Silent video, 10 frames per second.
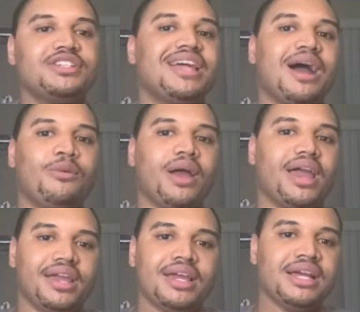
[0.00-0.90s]
way,
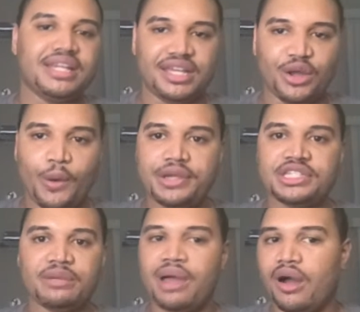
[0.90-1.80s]
he always
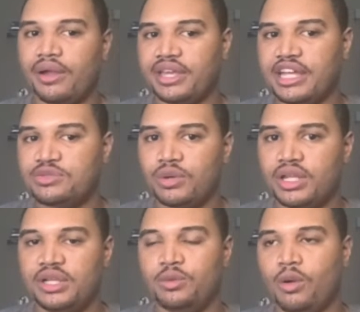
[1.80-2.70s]
somehow gets what he
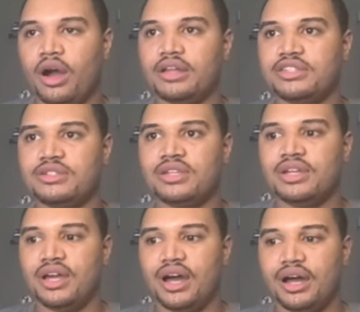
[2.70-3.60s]
wants.
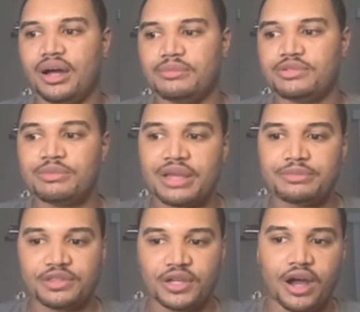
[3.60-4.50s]
Sometimes at the
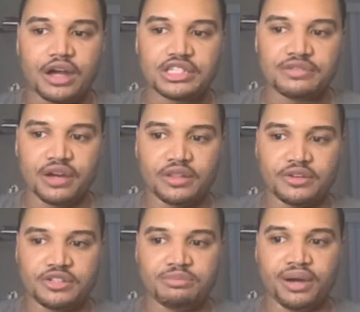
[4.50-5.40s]
cost of others,
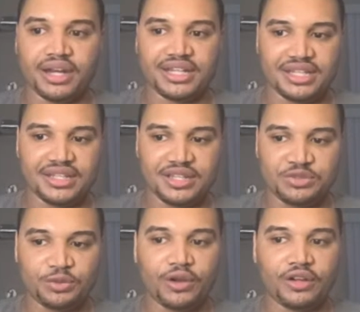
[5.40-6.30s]
but he's
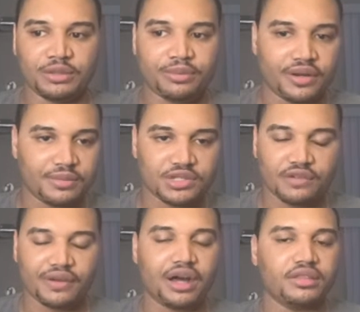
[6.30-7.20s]
willing to put himself
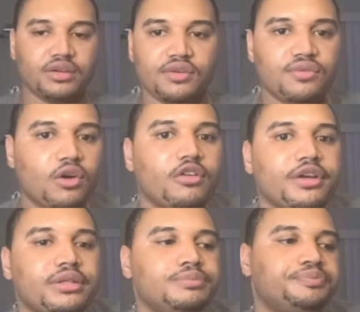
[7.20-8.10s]
out there for it.
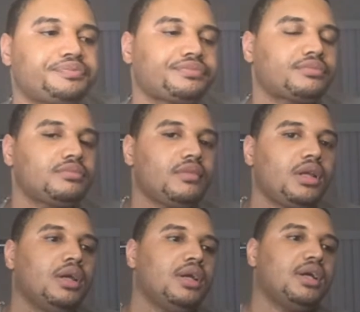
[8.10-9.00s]

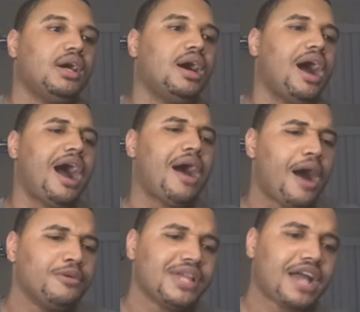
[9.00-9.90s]
I was
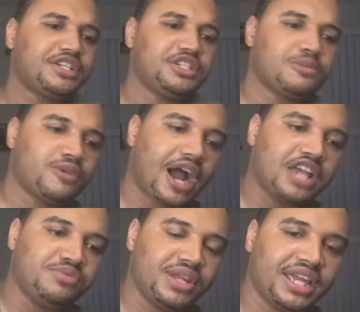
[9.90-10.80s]
actually surprised we
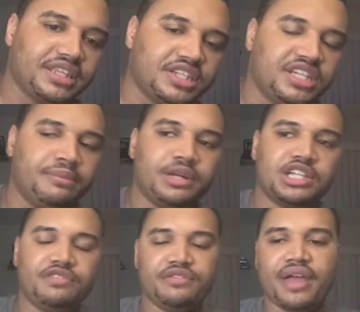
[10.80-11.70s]
didn't get to see much of
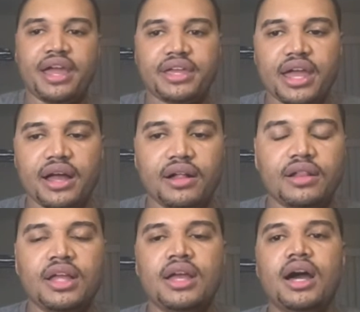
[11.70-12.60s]
Evankhell,
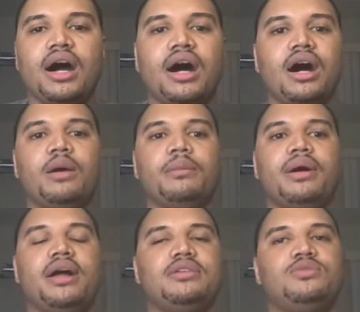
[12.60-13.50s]

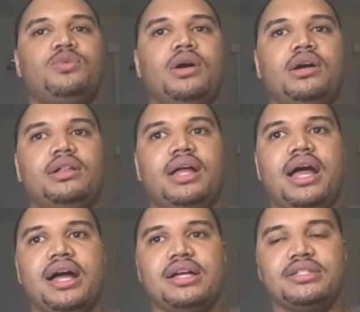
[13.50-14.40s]
as well as